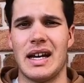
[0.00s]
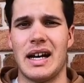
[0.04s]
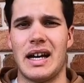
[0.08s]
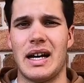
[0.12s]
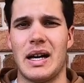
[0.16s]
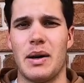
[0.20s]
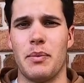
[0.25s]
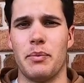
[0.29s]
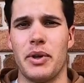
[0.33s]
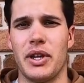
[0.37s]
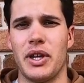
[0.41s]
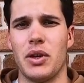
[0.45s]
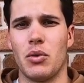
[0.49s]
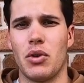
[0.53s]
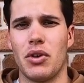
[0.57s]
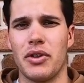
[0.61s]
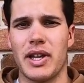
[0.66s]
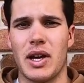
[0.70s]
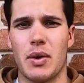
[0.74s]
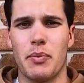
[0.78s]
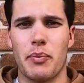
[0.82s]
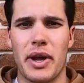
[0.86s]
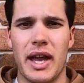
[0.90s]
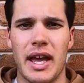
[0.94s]
But you
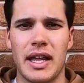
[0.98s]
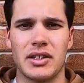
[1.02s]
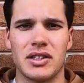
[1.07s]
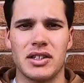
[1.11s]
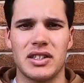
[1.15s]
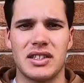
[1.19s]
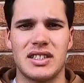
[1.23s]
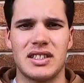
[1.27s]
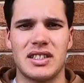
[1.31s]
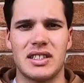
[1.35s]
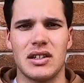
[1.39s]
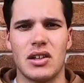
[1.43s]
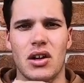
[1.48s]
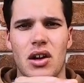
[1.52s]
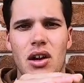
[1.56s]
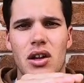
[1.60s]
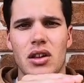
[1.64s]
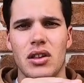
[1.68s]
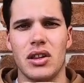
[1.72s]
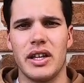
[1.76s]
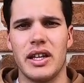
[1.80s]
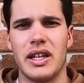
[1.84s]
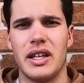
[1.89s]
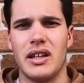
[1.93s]
want that bait just
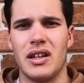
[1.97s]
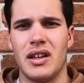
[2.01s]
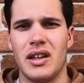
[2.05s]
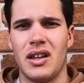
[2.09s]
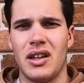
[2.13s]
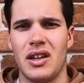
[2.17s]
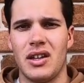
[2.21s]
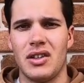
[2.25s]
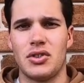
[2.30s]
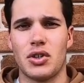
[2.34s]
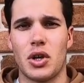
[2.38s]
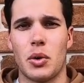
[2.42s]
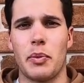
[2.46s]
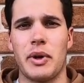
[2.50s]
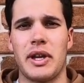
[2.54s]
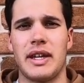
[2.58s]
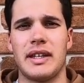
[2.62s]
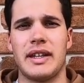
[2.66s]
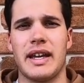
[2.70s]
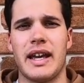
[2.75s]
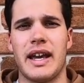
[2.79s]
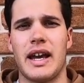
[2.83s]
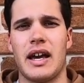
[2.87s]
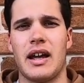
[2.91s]
slowly
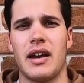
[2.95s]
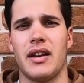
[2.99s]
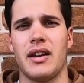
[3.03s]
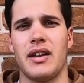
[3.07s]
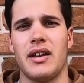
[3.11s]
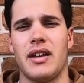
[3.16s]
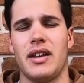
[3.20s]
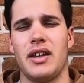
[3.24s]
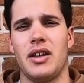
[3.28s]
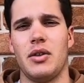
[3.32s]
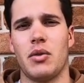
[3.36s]
dropping down.